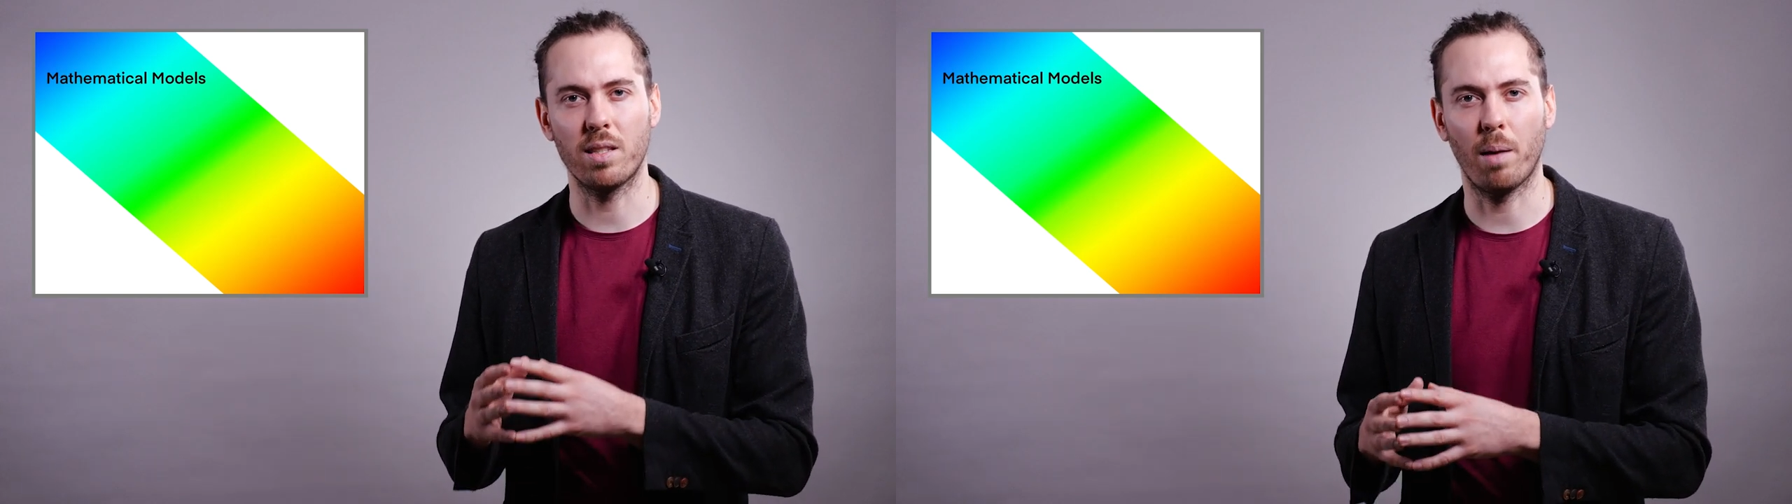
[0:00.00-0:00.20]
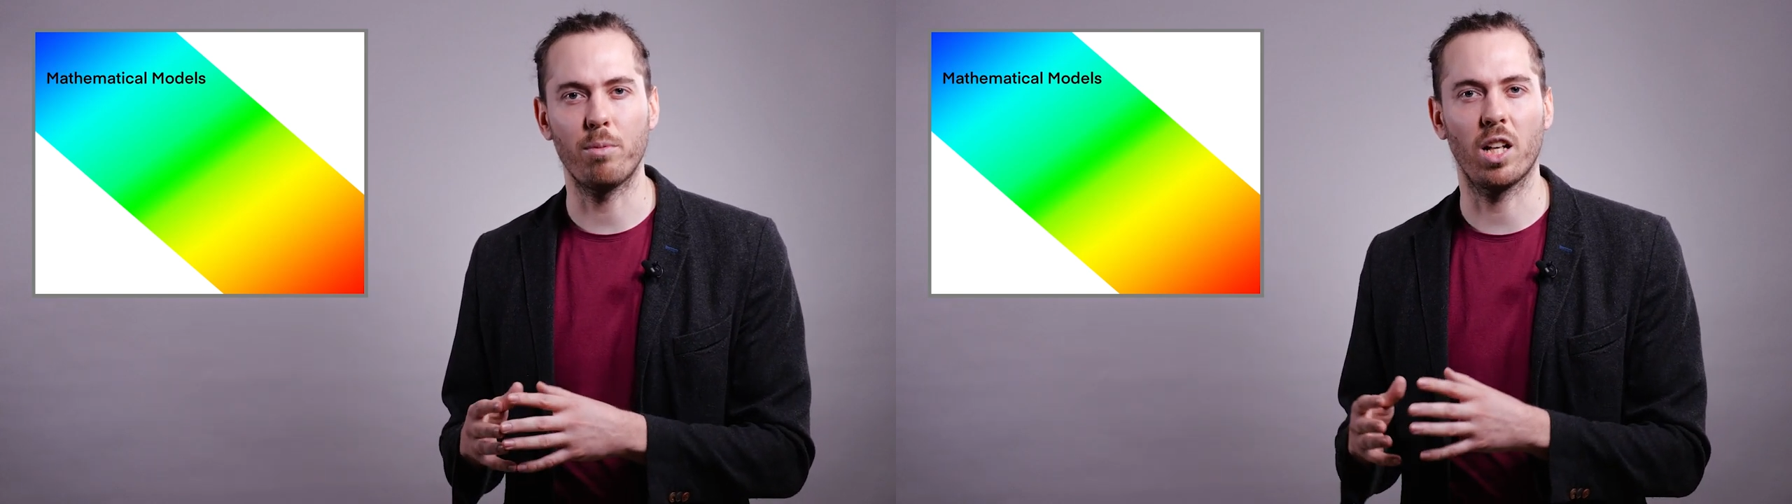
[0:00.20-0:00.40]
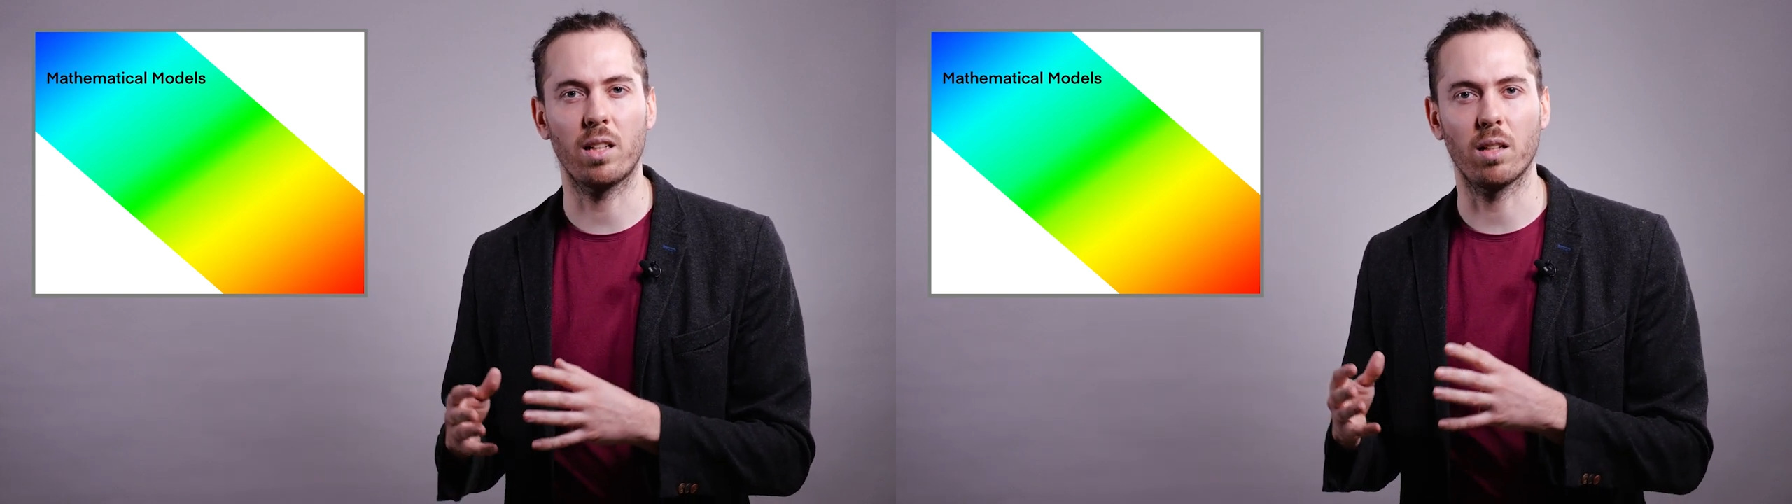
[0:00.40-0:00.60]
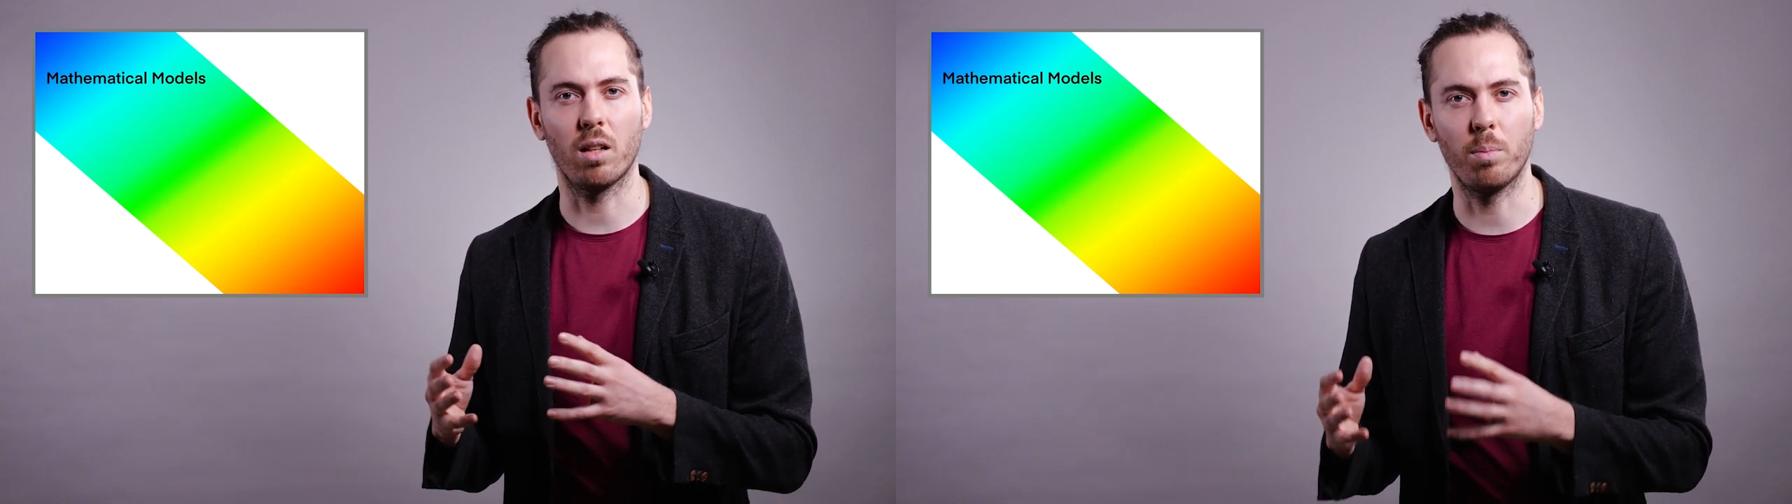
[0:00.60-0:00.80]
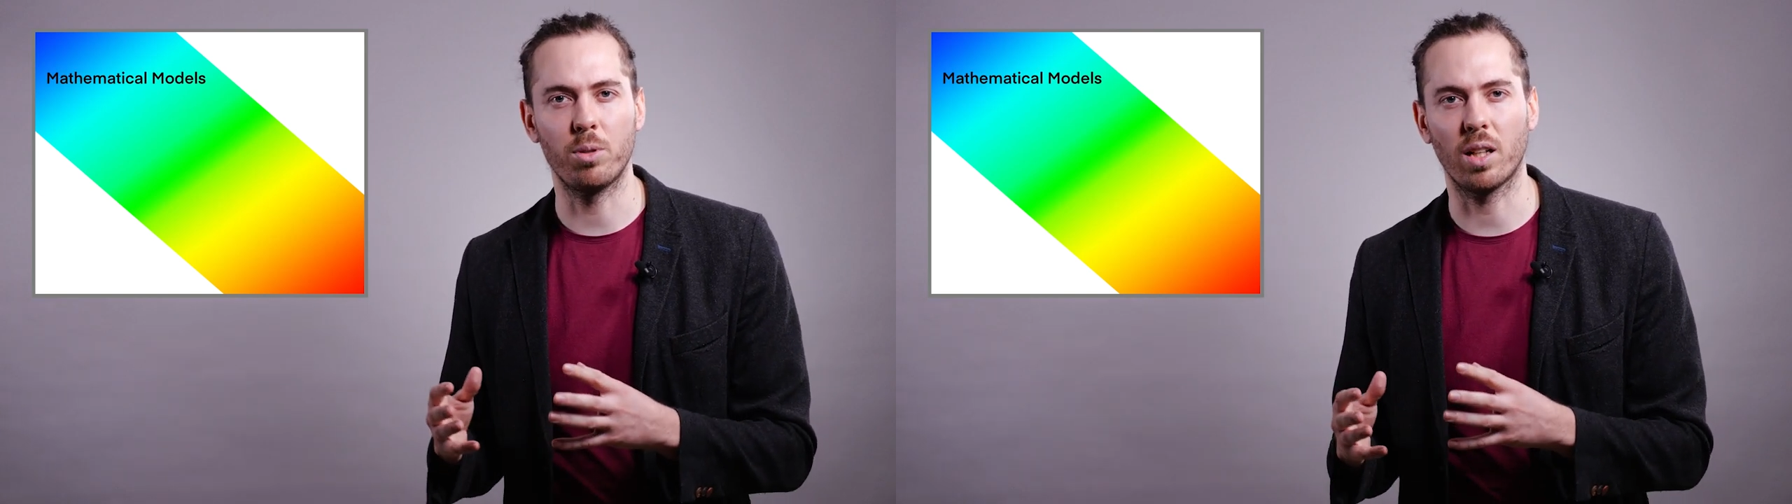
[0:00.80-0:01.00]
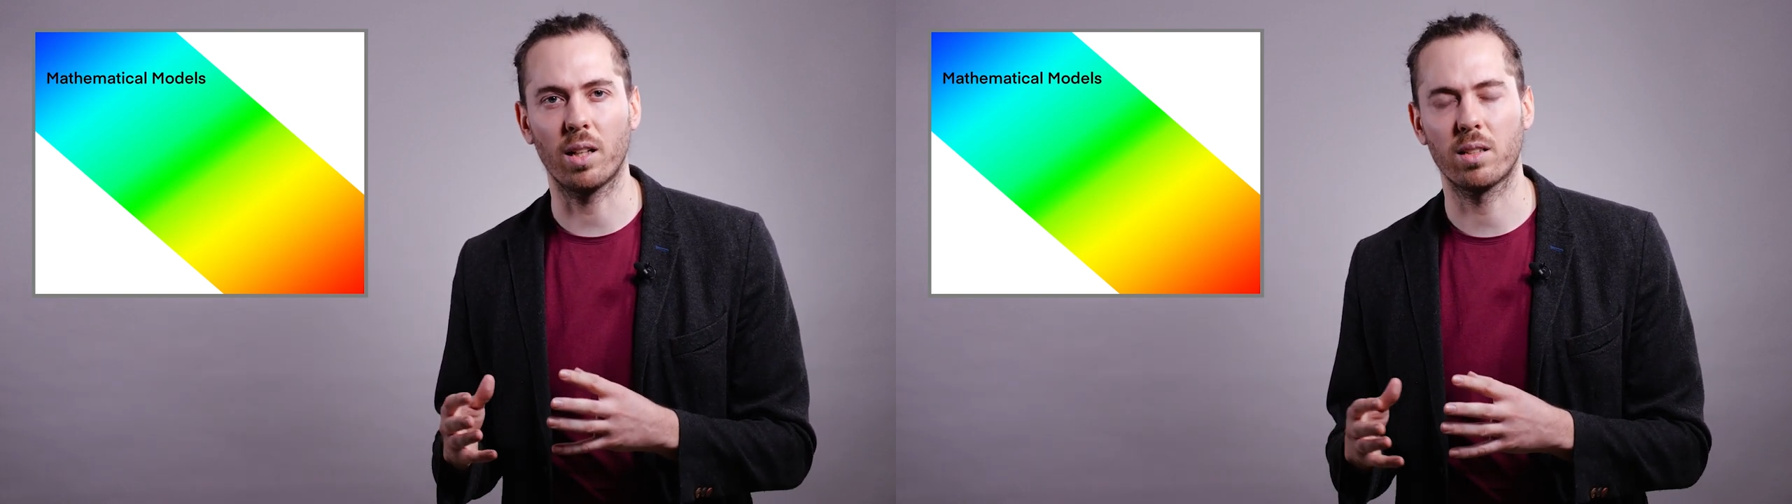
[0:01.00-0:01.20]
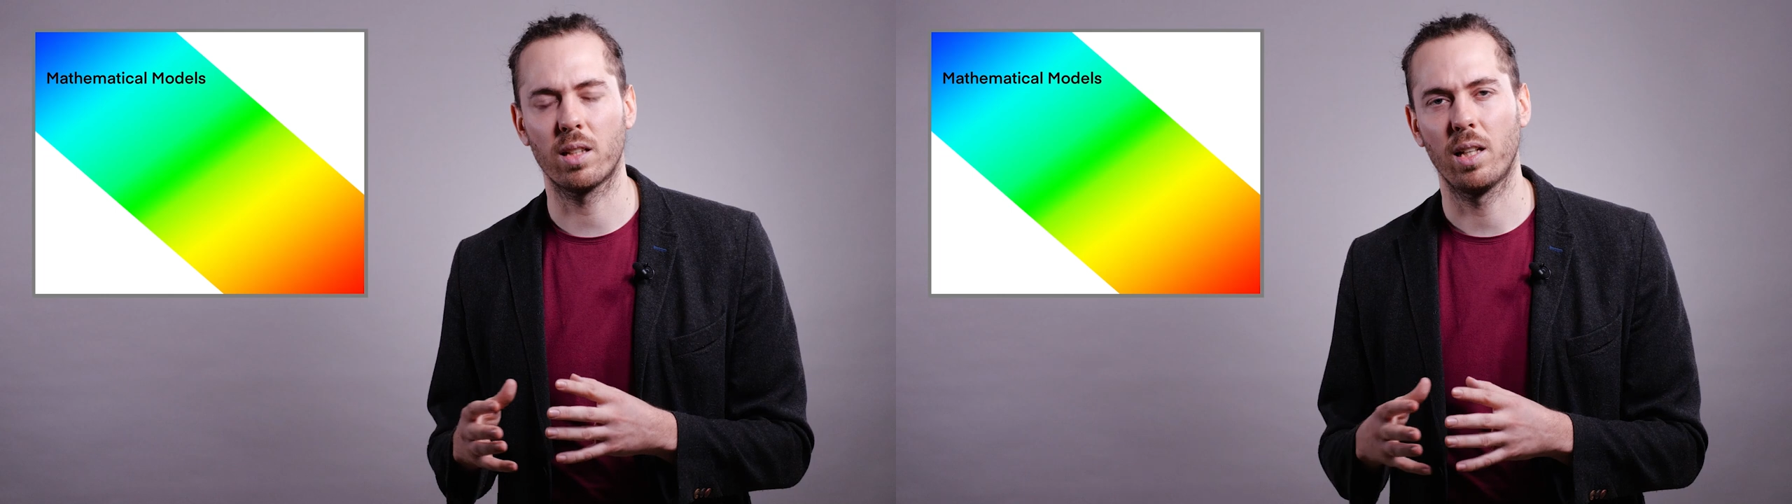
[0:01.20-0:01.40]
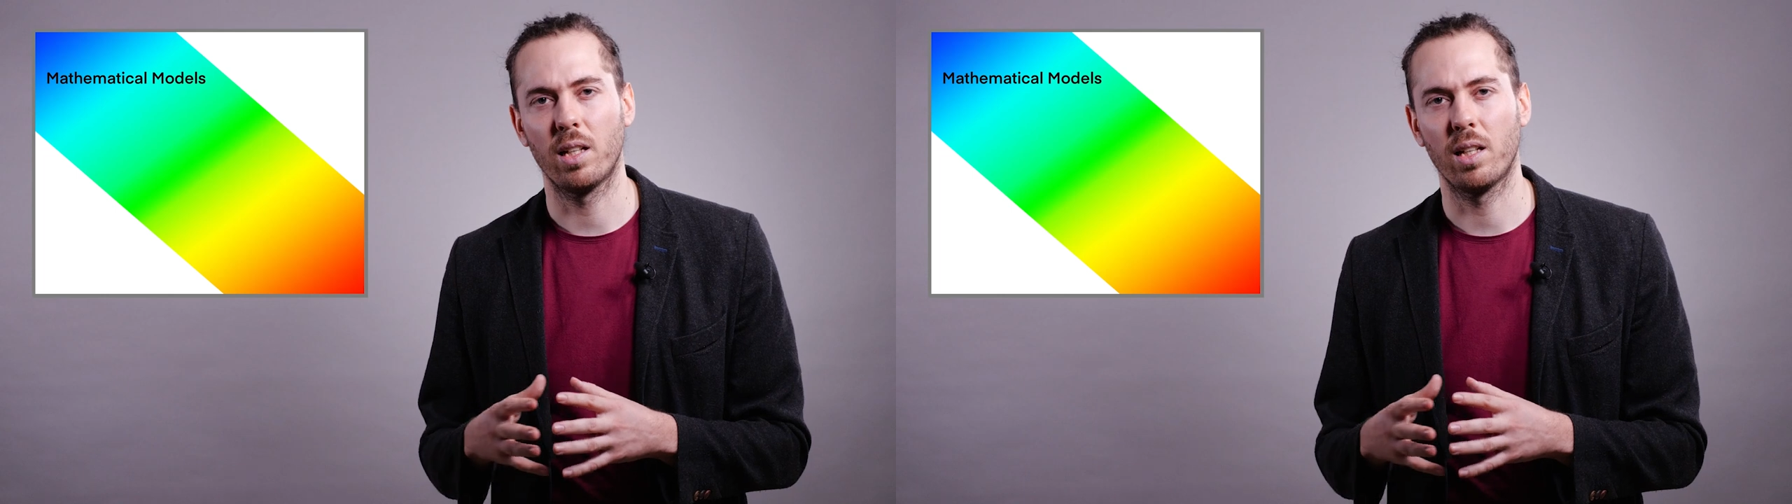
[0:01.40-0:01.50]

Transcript: subject and object,